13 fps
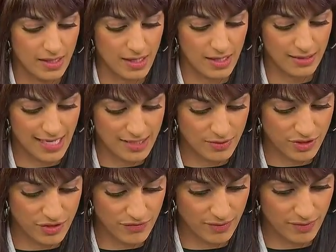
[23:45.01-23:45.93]
Uh, last
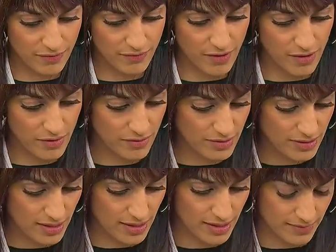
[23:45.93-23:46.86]
question from the
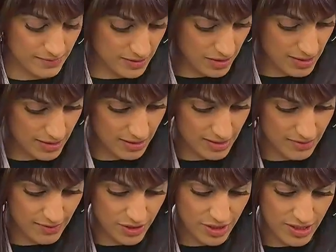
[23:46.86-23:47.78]
phones. I'm sorry, I
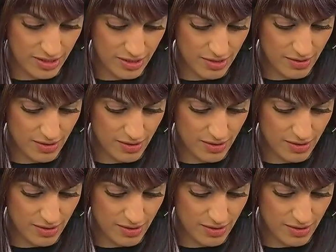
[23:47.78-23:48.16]
lost my sheet here.